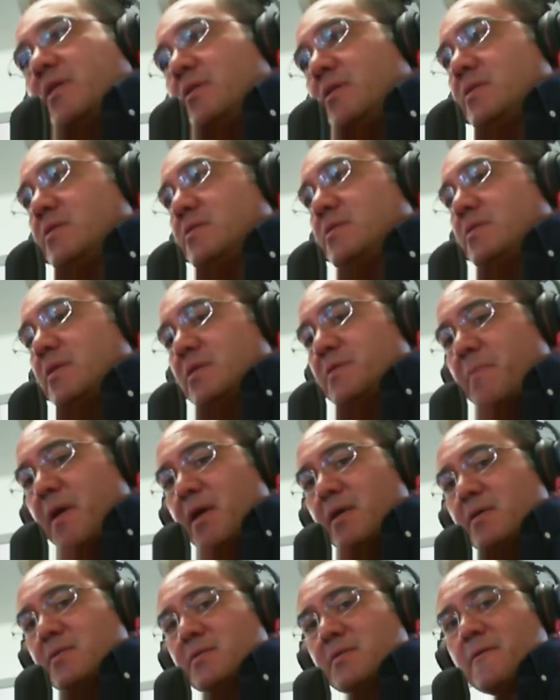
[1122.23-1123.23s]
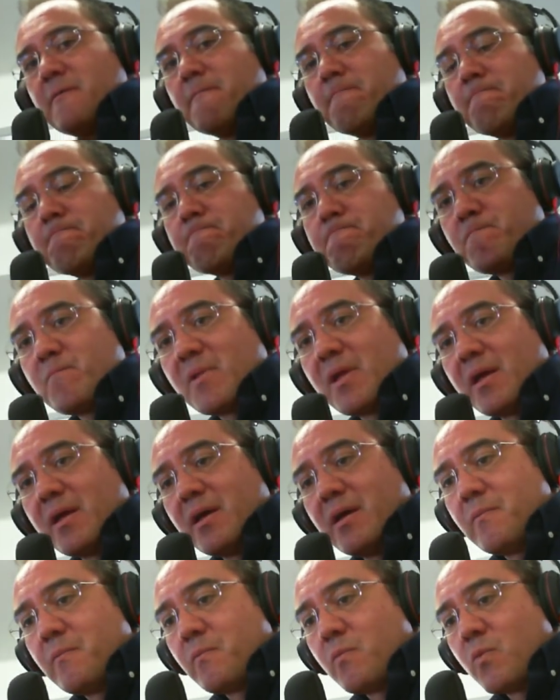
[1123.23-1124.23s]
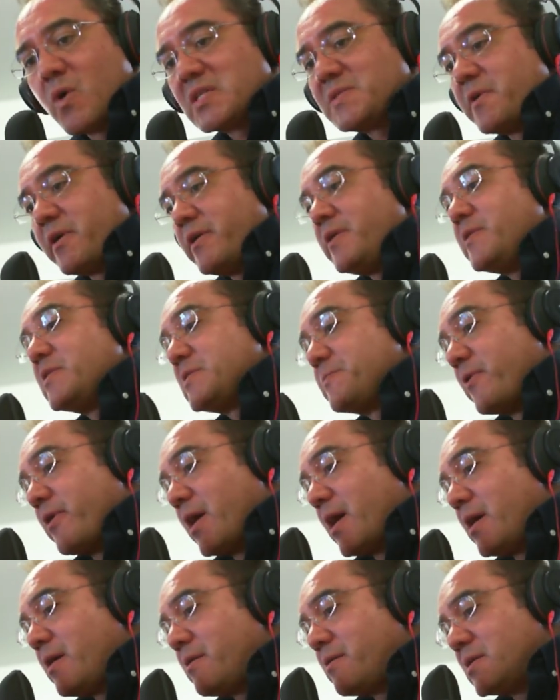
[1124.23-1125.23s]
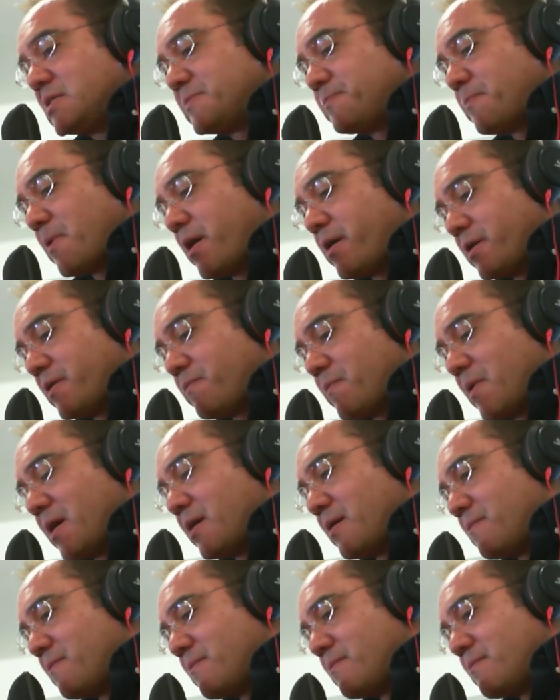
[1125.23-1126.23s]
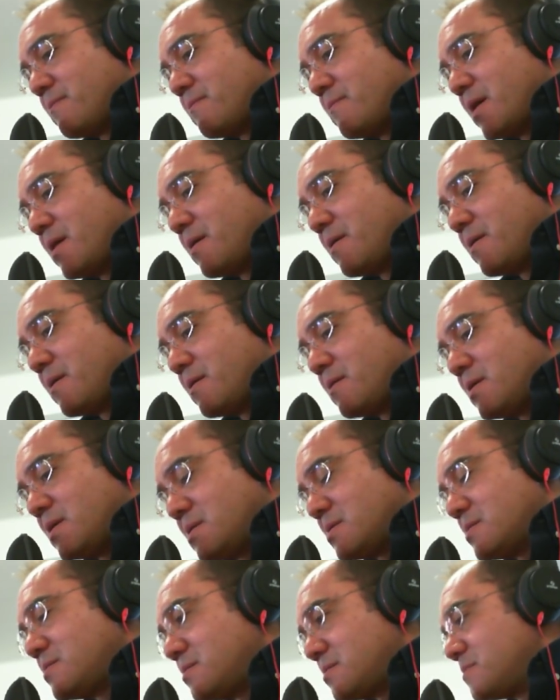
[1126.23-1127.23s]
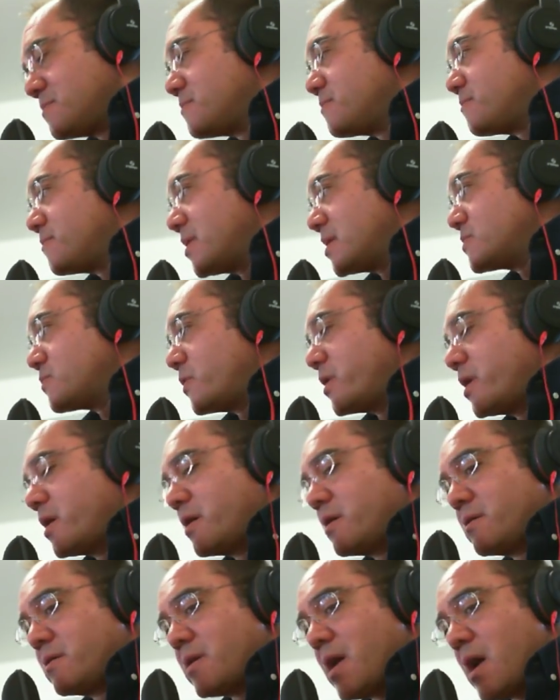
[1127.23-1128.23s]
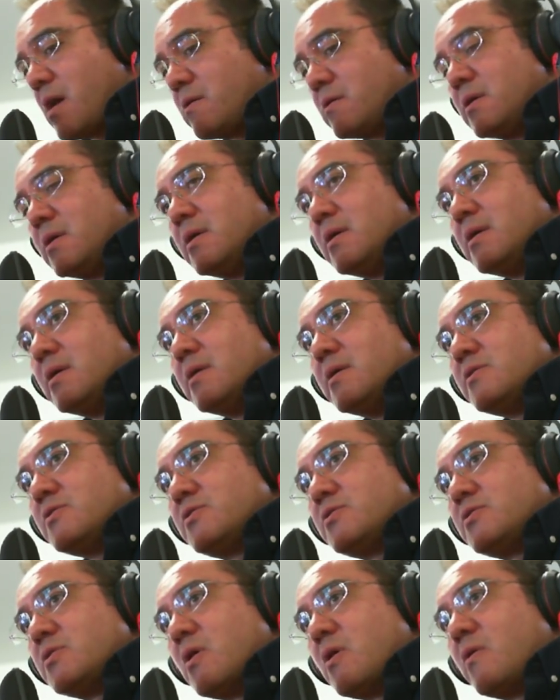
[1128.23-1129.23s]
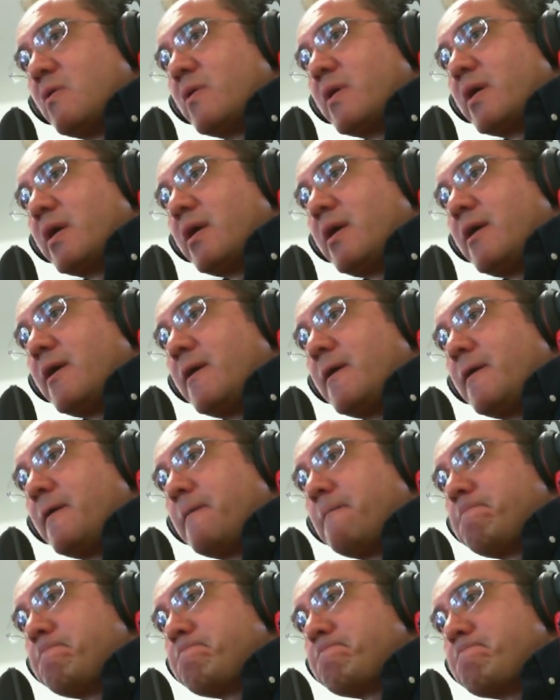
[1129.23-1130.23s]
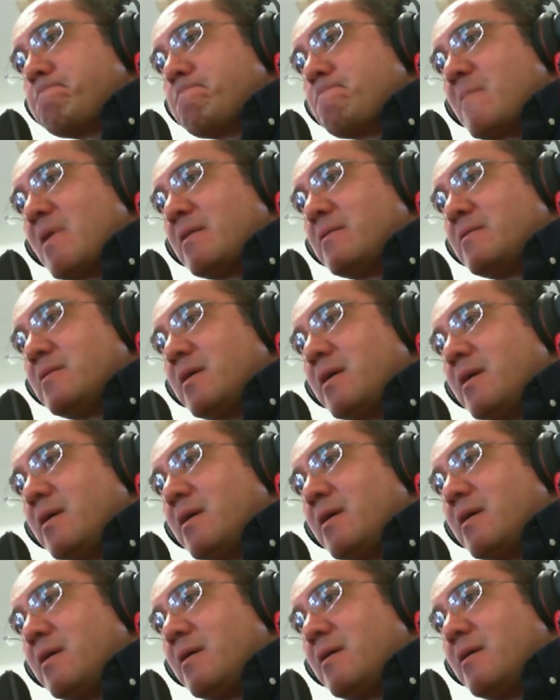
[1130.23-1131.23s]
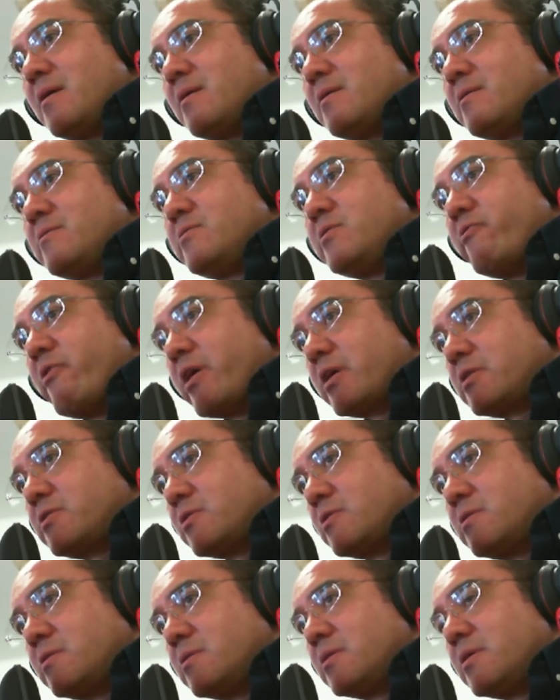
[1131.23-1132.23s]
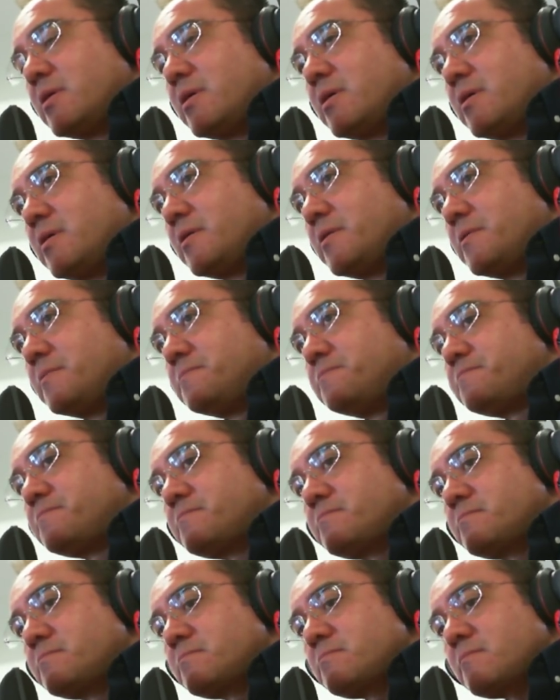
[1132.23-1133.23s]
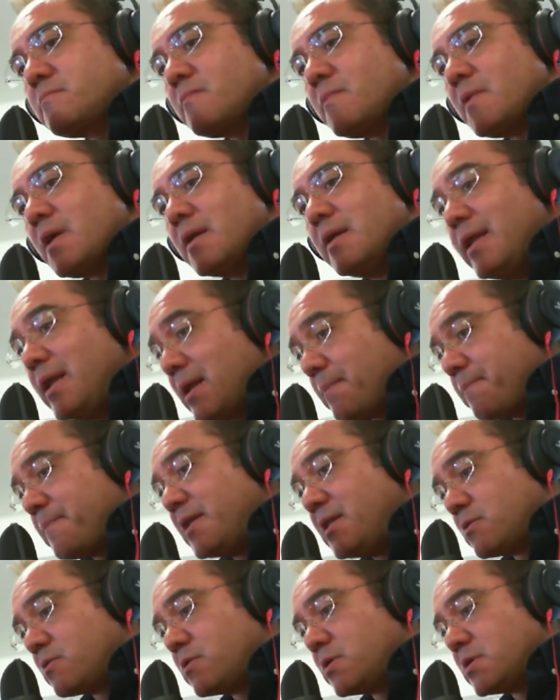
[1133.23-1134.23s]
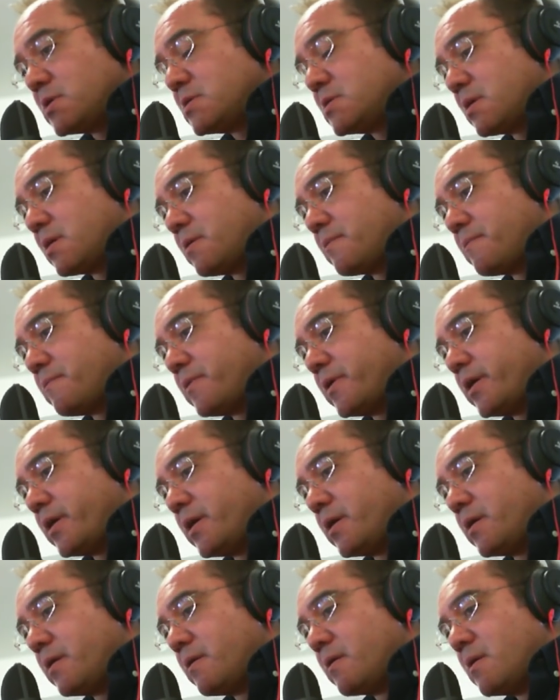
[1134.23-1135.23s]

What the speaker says: this space. Was very inspired by this place we are now. So the director, Lila Pinto, is a very